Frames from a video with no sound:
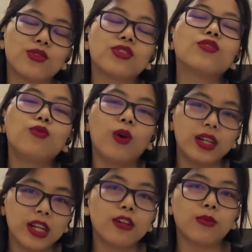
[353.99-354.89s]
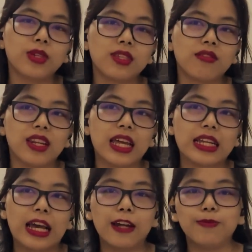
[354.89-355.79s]
She wanted to be someone
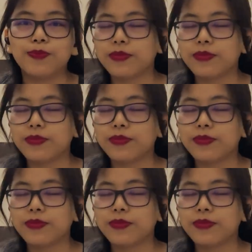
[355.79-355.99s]
like that.